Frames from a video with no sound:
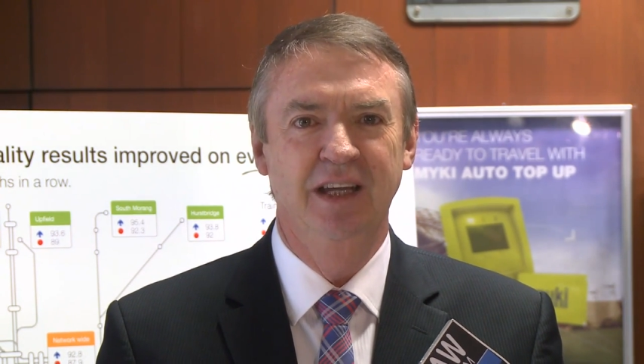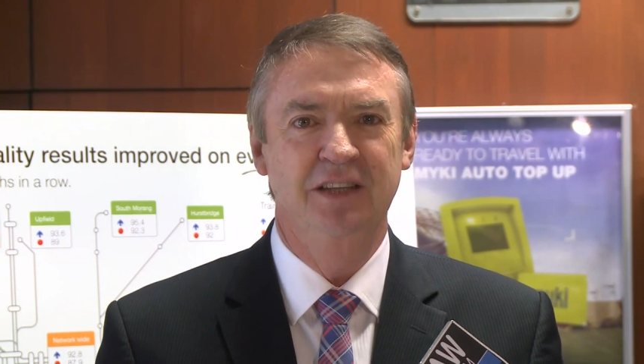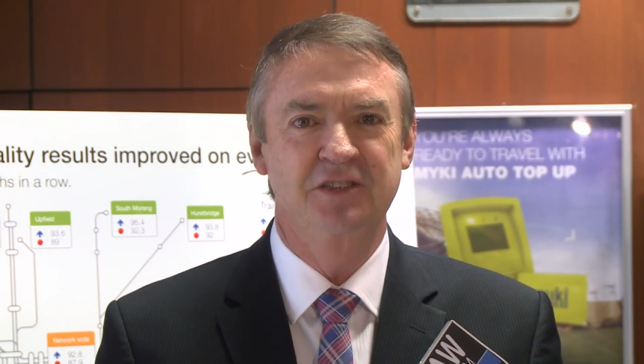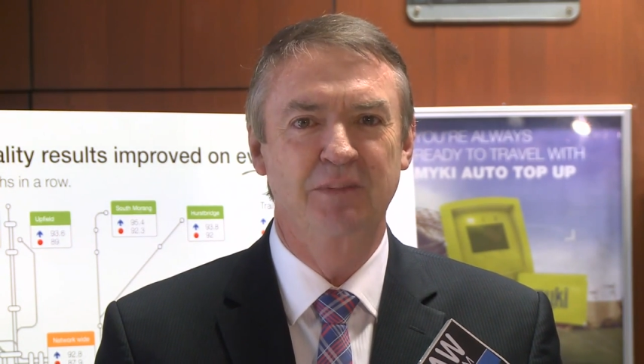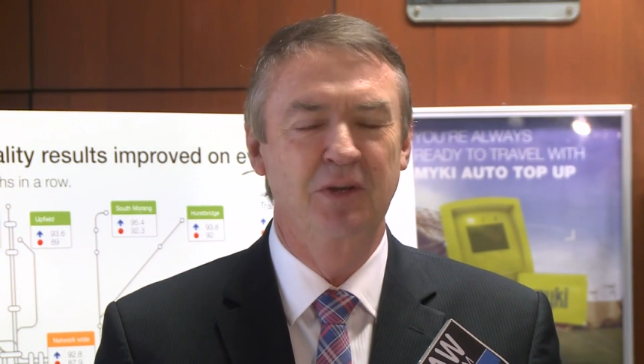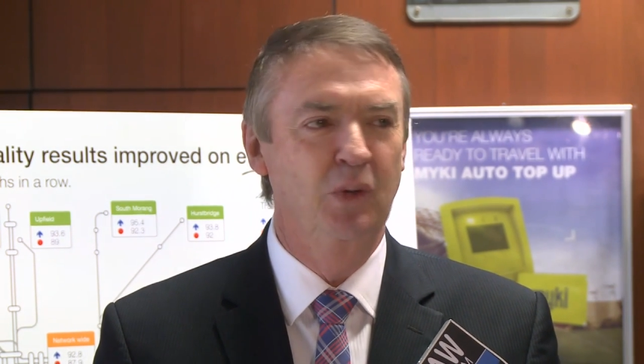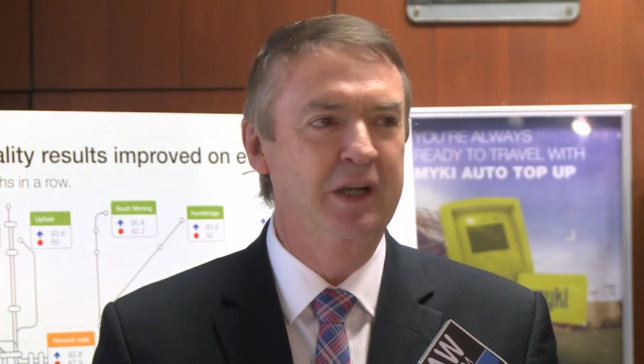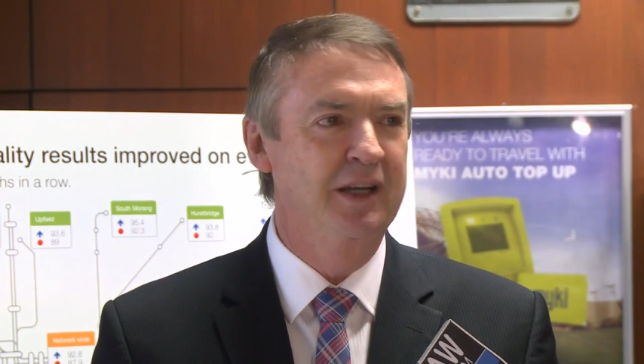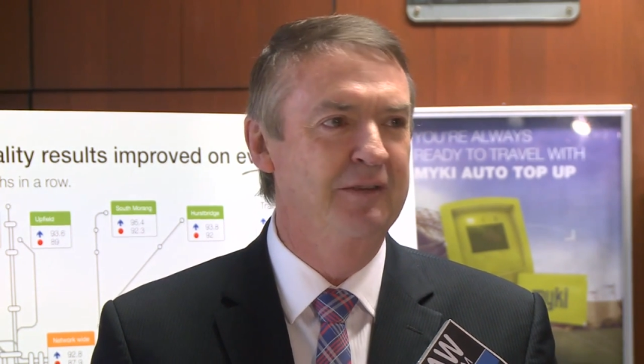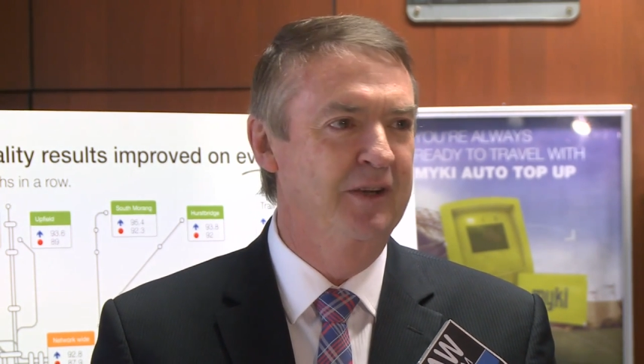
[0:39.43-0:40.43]
and some of the
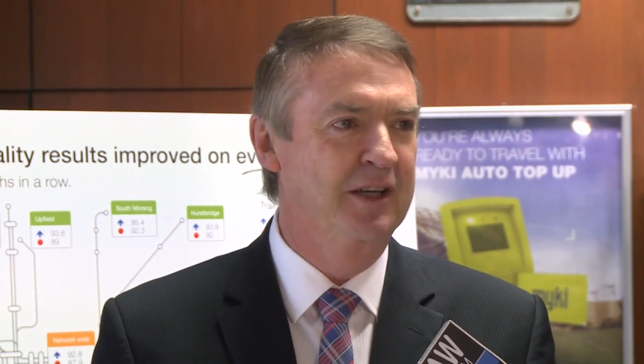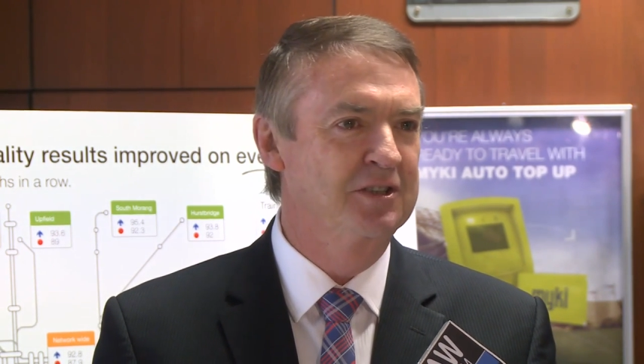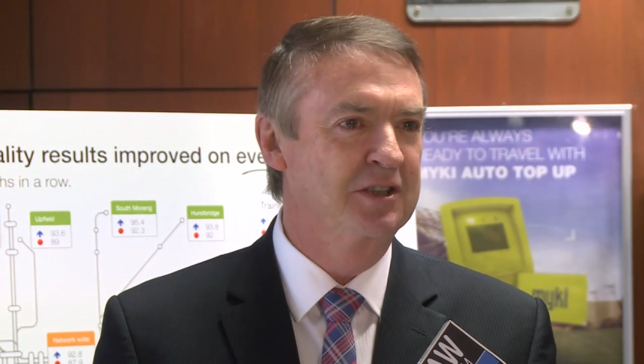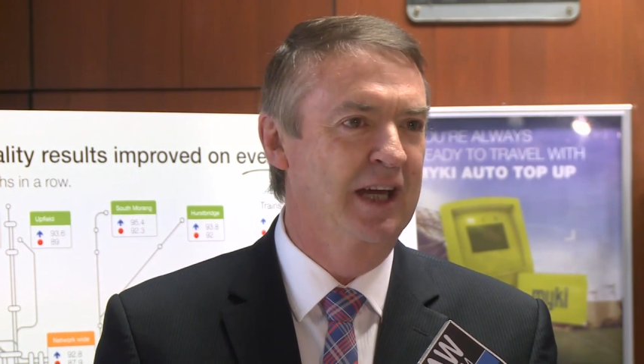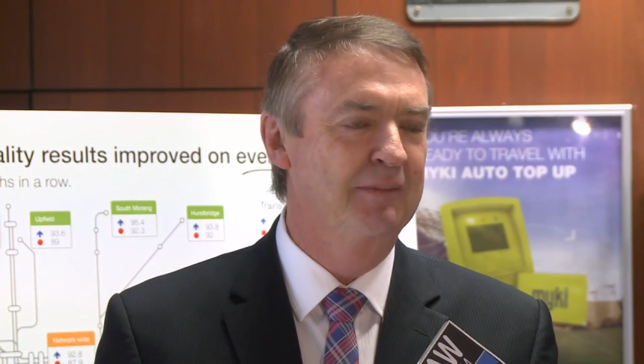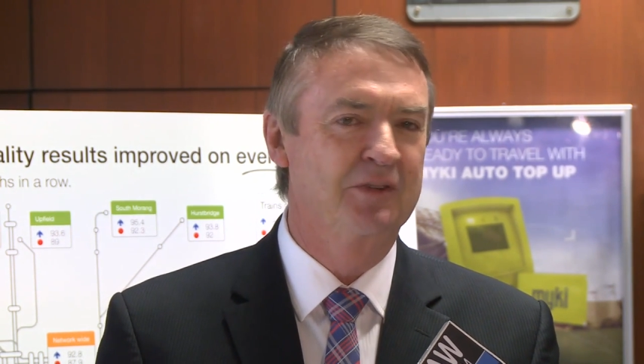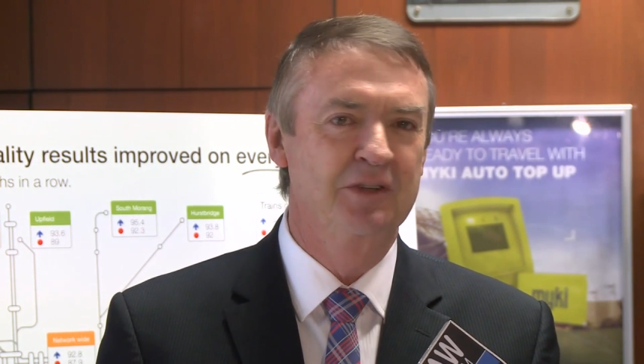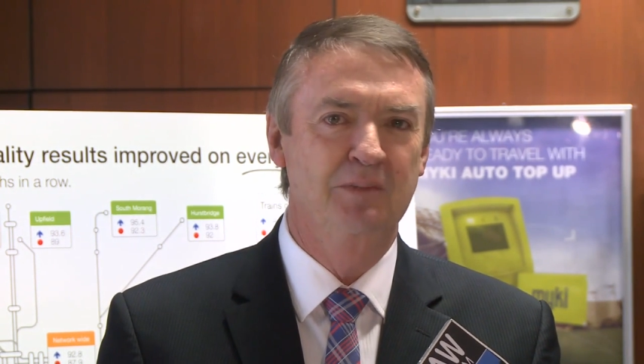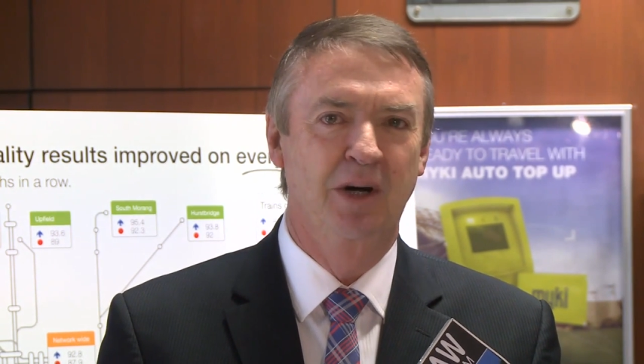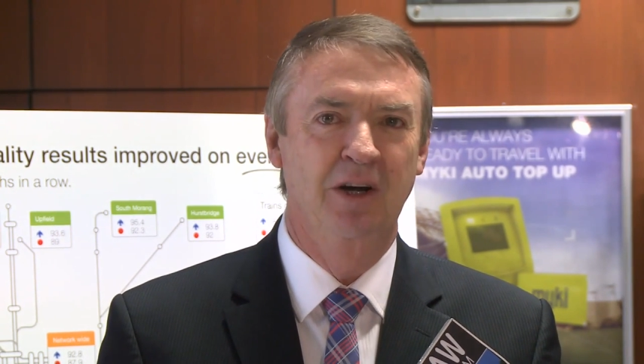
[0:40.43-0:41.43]
weekly figures that come through
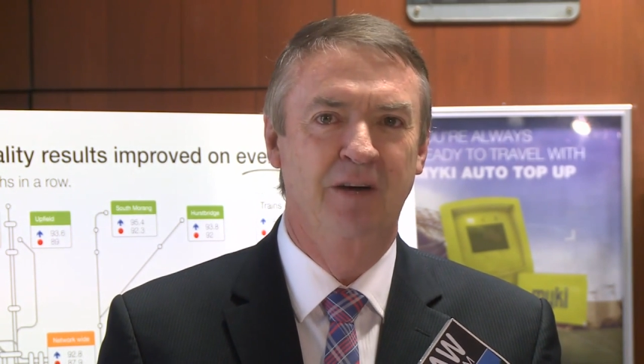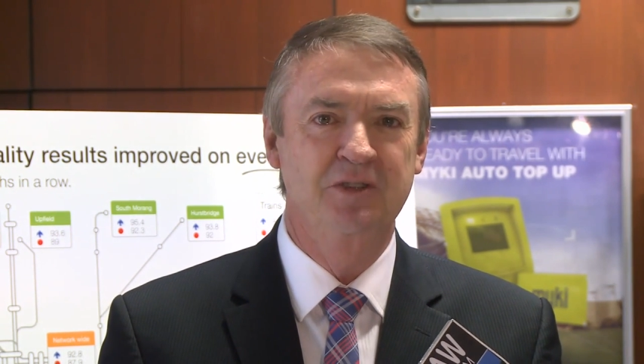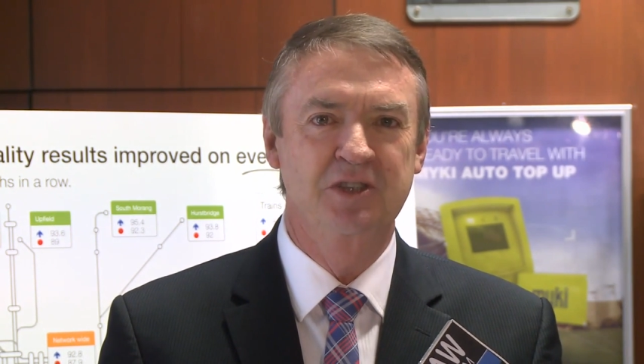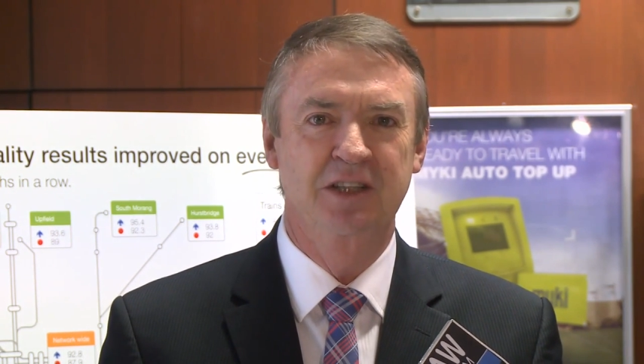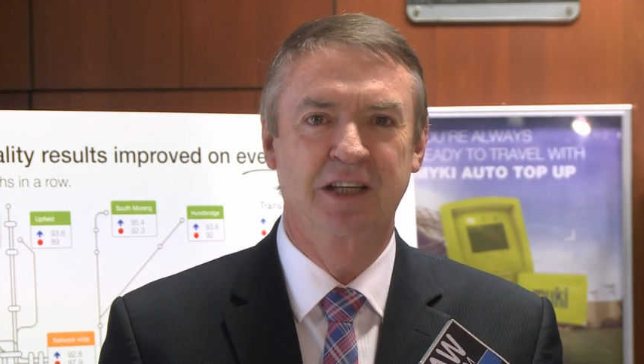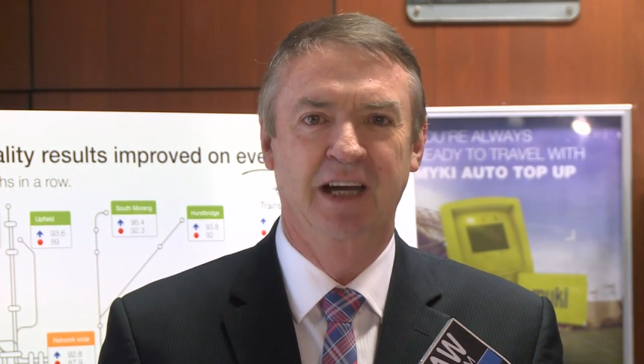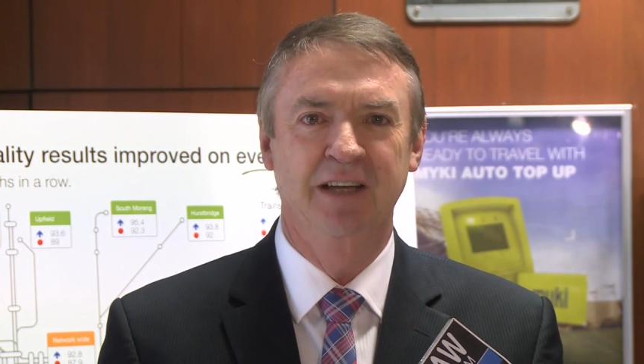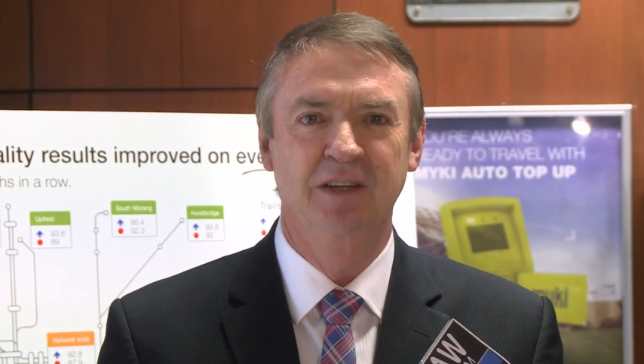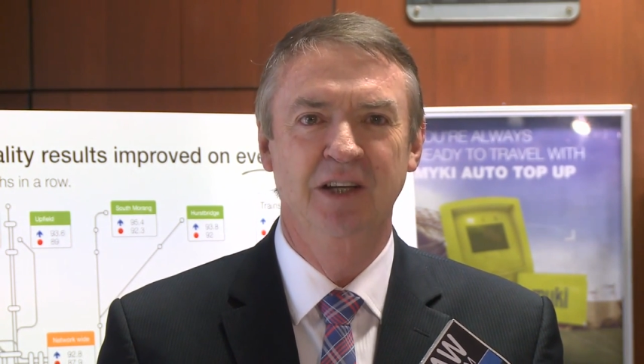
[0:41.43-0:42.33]
to my office indicate